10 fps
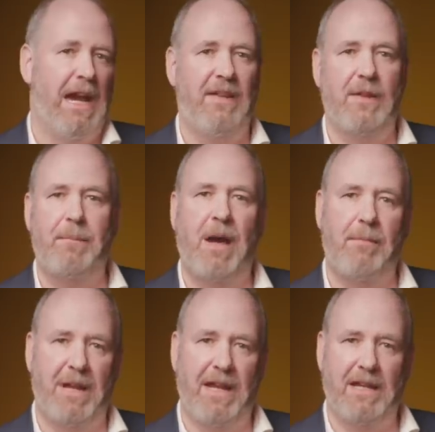And the
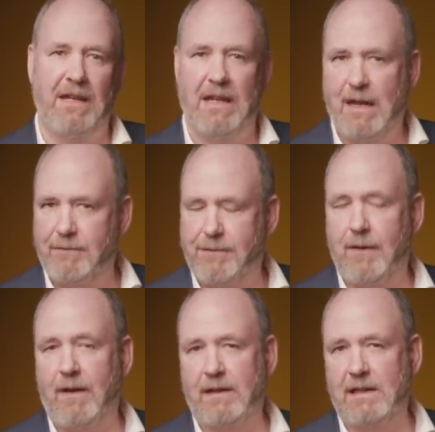public have
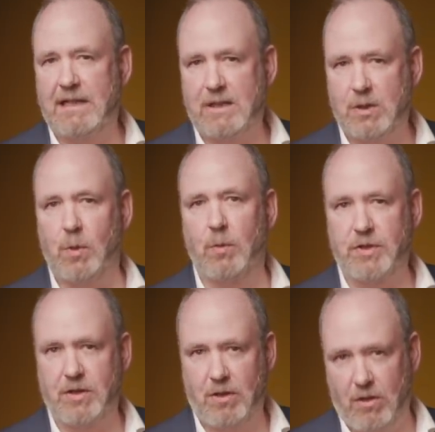finally
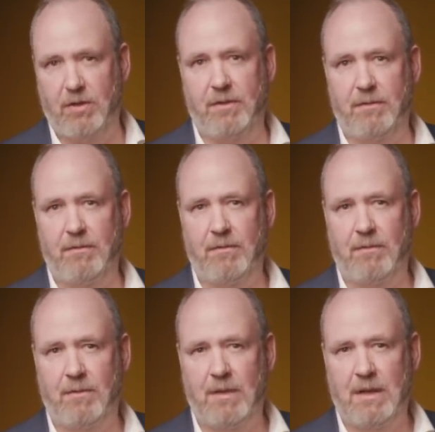caught on.
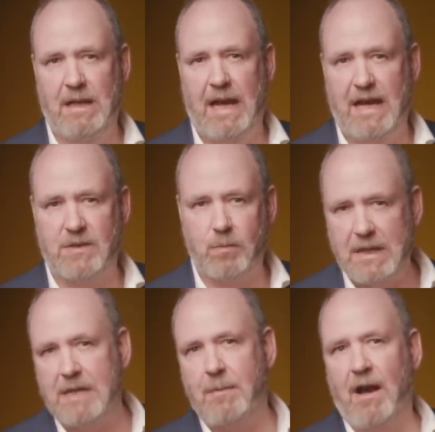As
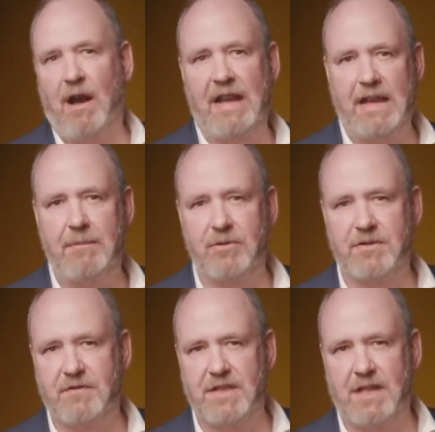we were unable
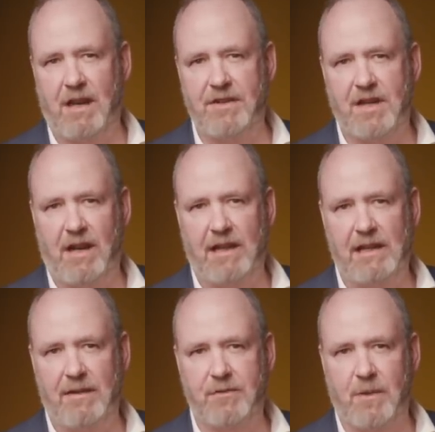to visit our dying
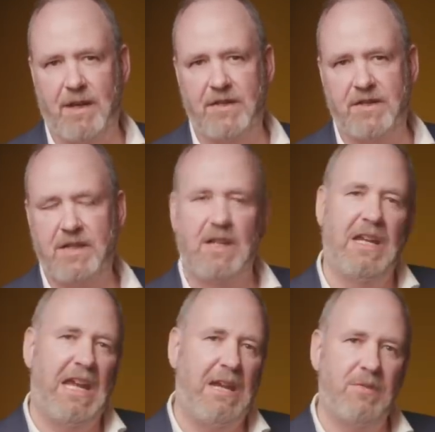loved ones,
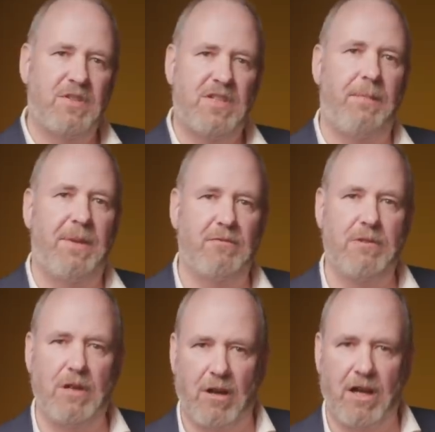he was sipping
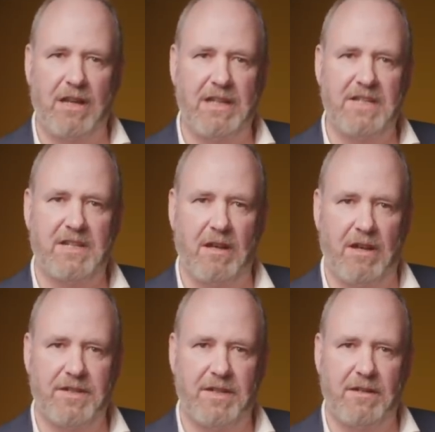Rioja in his
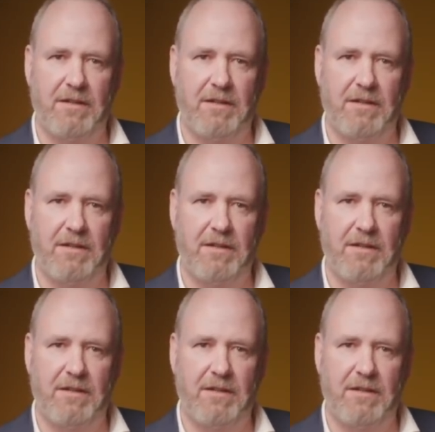garden.